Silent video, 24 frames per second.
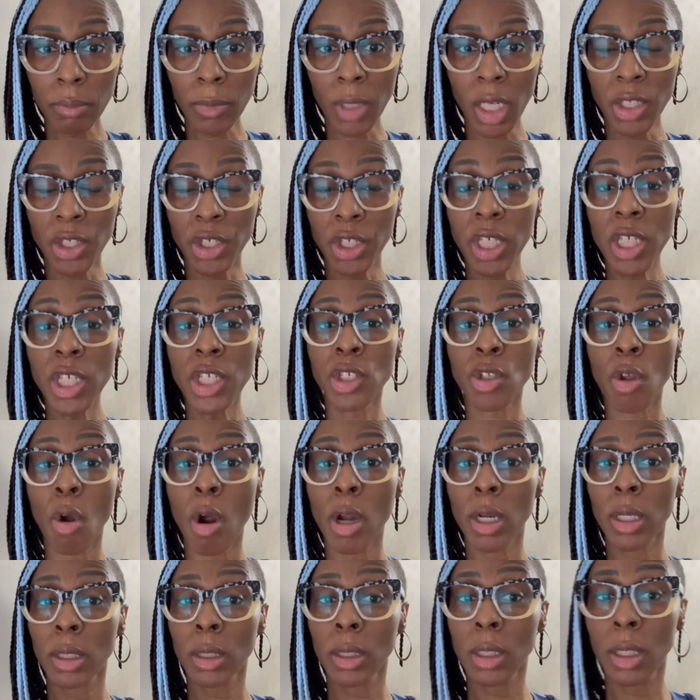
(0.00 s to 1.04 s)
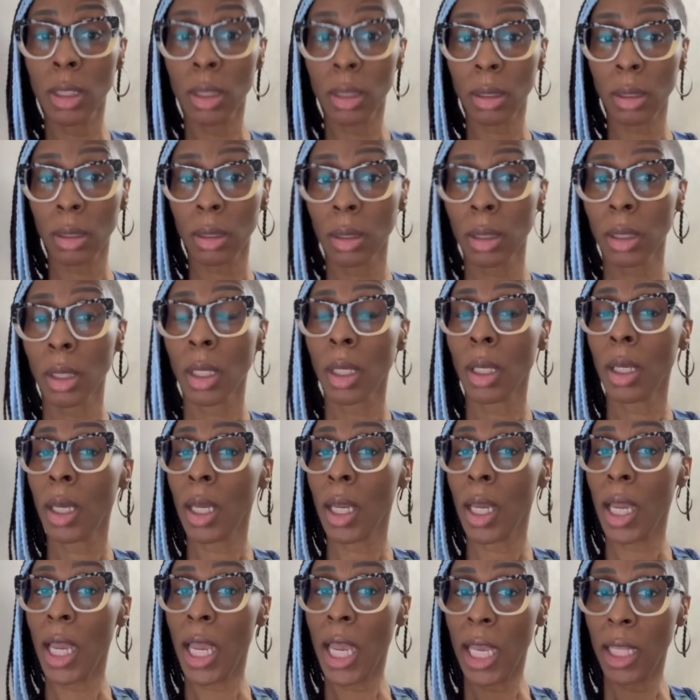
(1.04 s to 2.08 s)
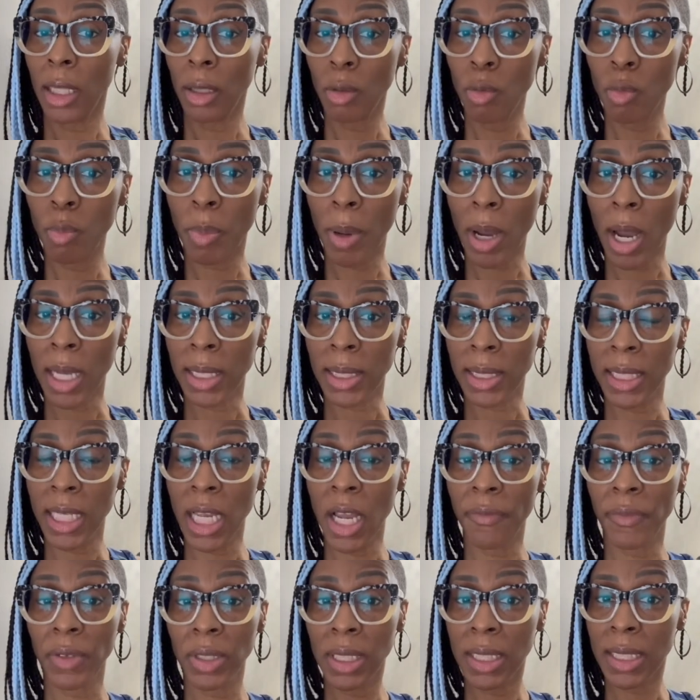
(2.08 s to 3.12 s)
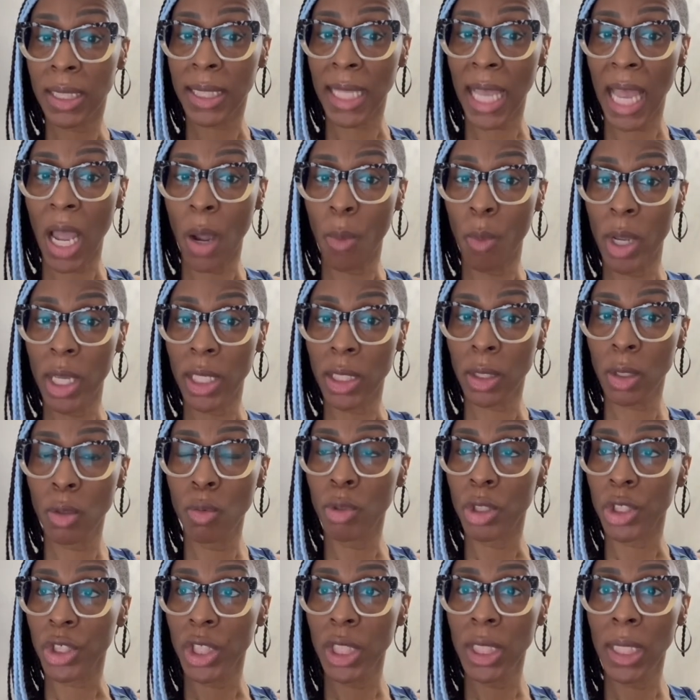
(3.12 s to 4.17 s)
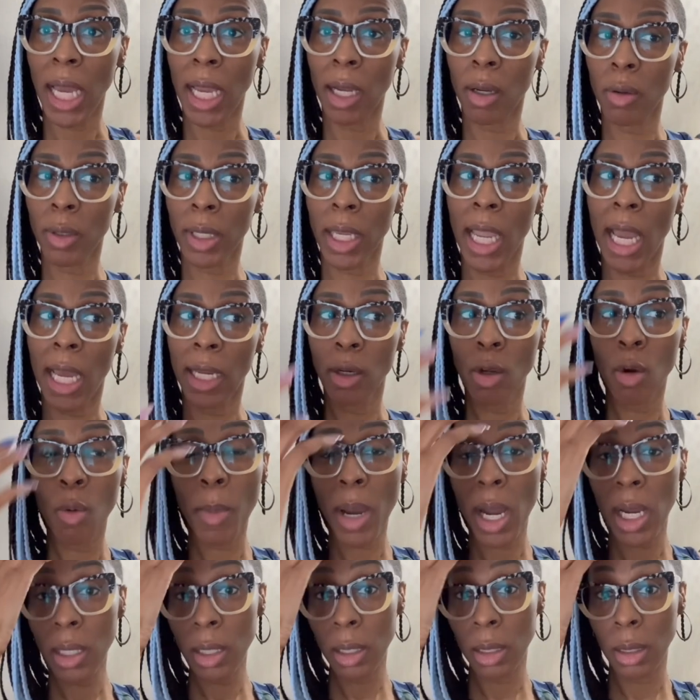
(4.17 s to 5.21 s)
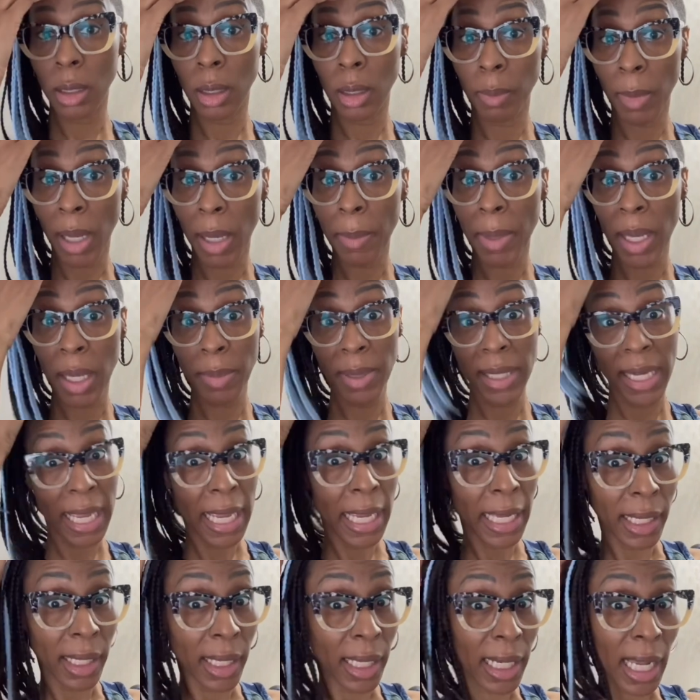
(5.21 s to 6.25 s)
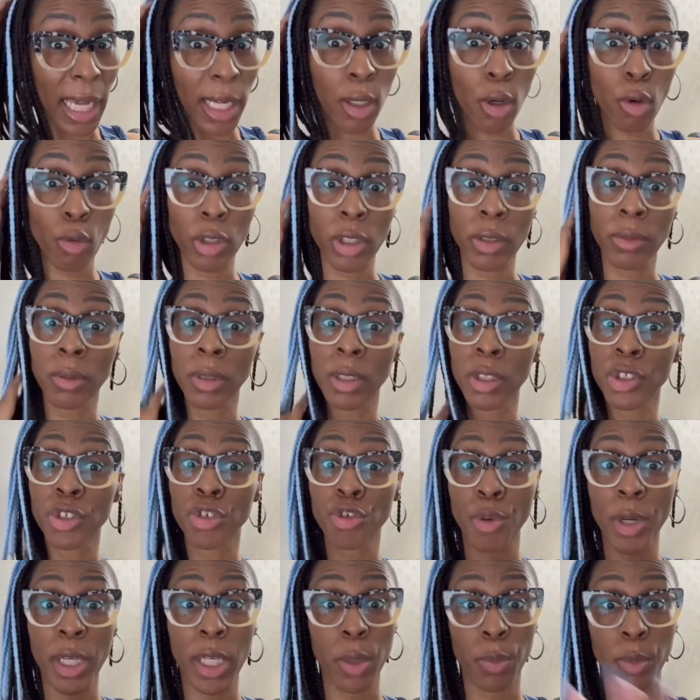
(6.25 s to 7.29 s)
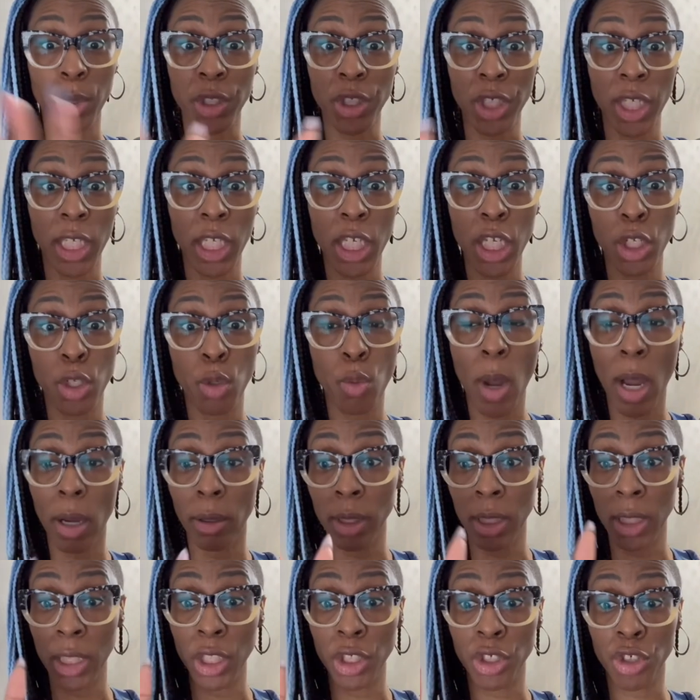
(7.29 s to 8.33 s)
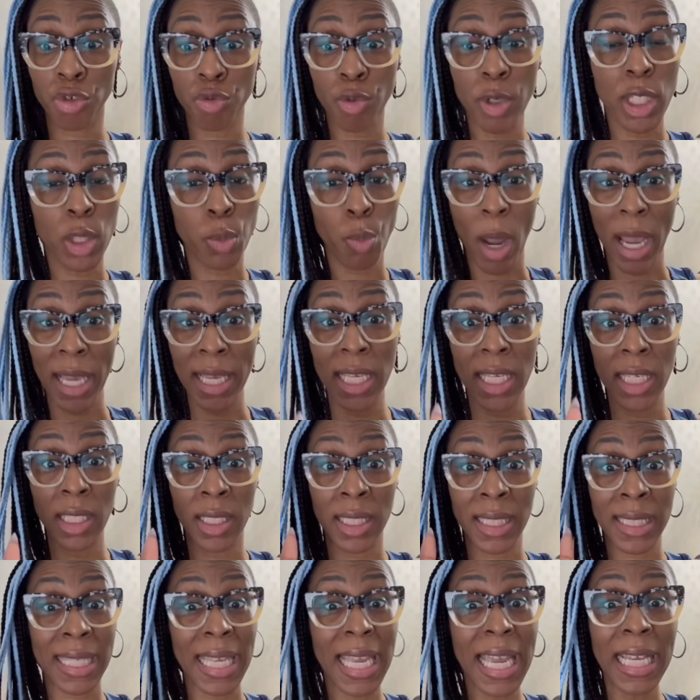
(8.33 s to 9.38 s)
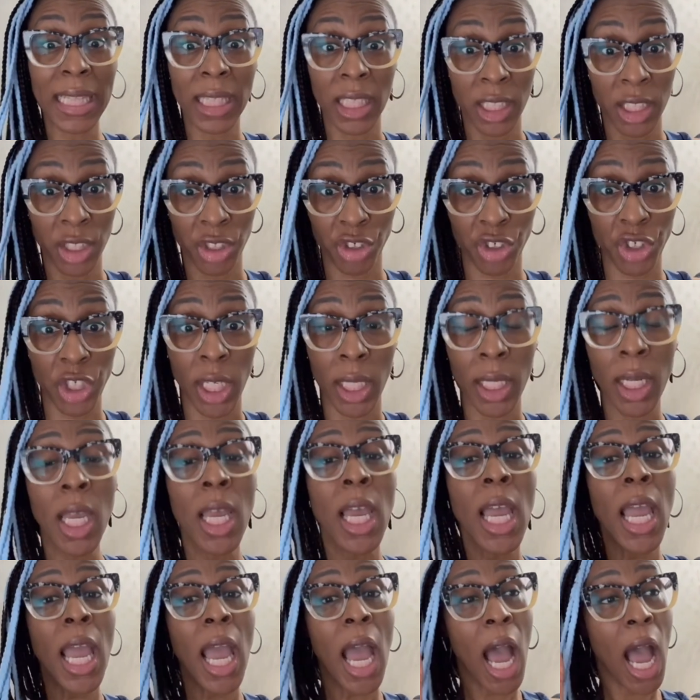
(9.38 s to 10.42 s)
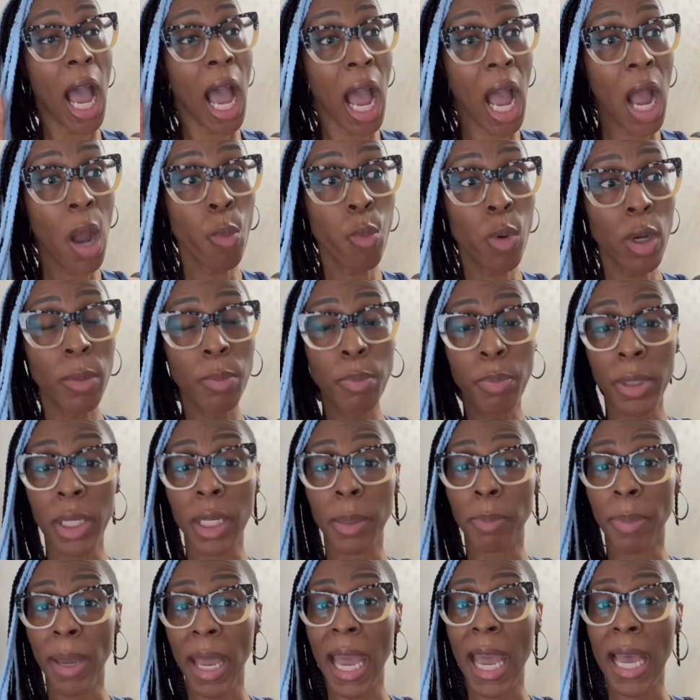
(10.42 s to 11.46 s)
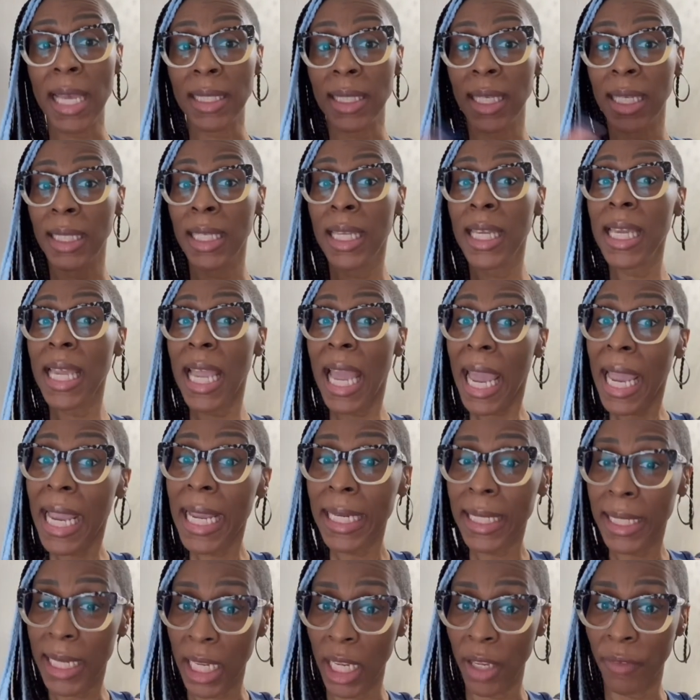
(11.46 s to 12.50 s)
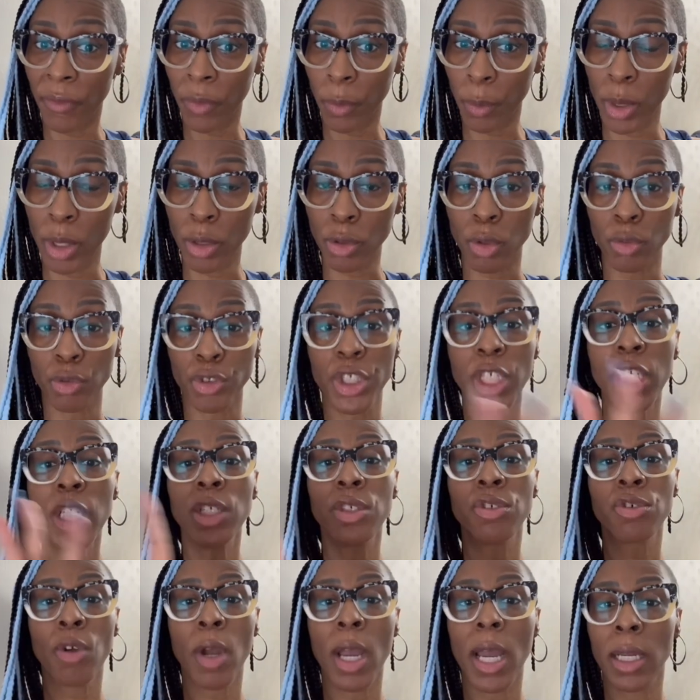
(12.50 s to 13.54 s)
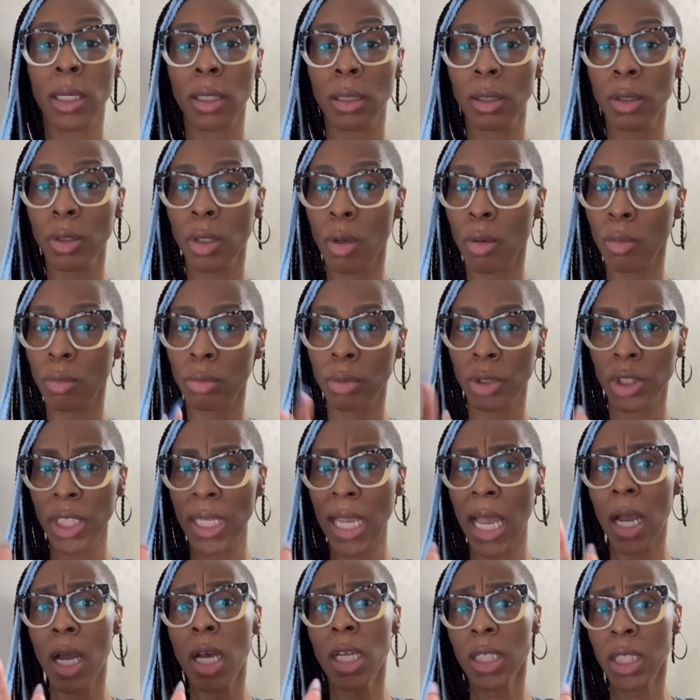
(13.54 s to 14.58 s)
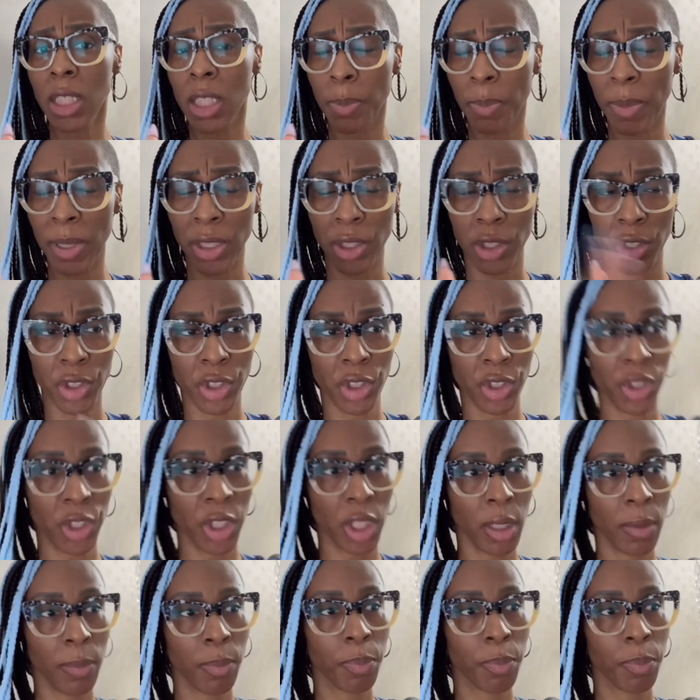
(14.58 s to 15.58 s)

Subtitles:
she started to look at Lupin's death a little sideways too, because she like, okay, I know my baby daddy, and I know the trickery shit he do out in these streets while he's stealing the shit. I wouldn't put it past that he ain't dead for real. So she's trying to, she got her suspicions and shit.